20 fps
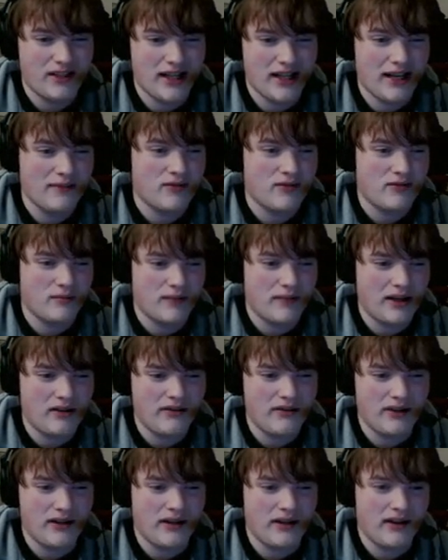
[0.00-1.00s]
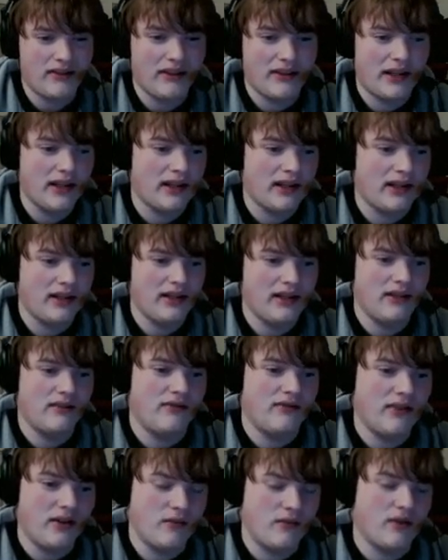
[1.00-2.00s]
Times were better then. I thought I could hear
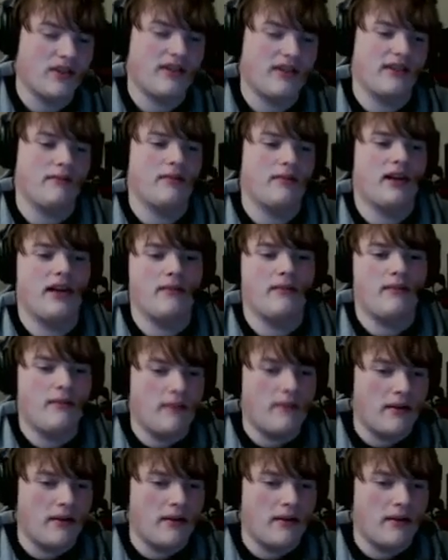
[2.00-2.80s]
faint rustling behind me.